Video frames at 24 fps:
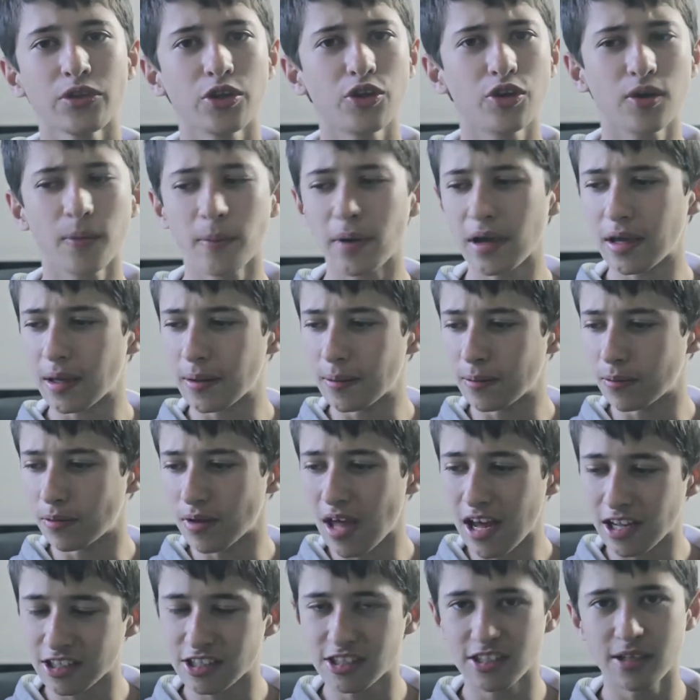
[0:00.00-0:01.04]
You can make it
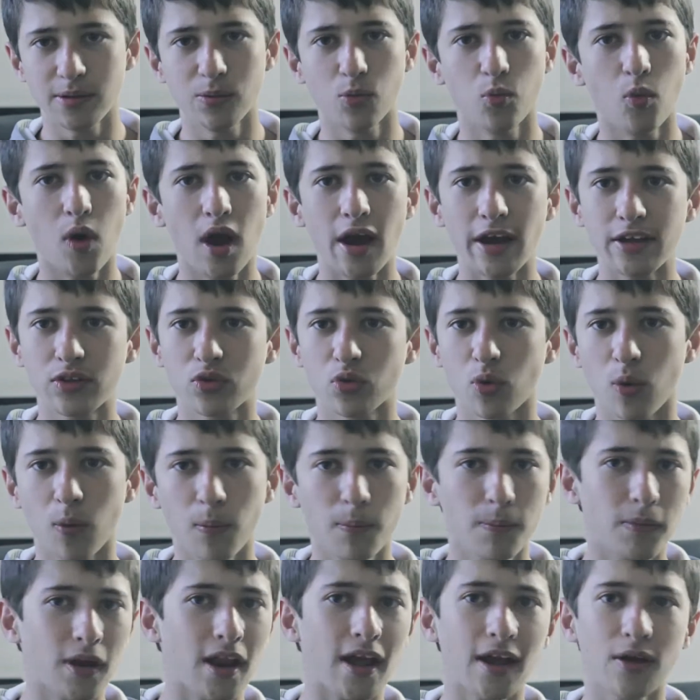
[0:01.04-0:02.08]
actually white or
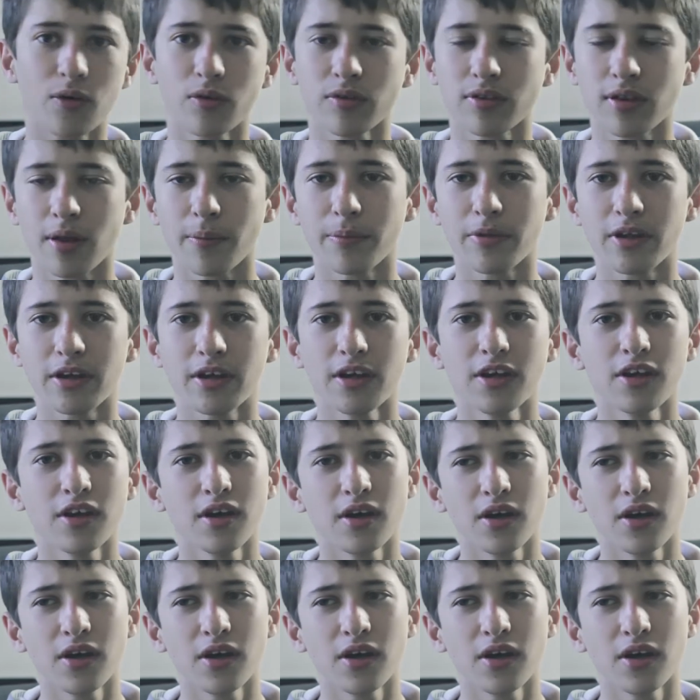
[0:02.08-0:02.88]
black or something.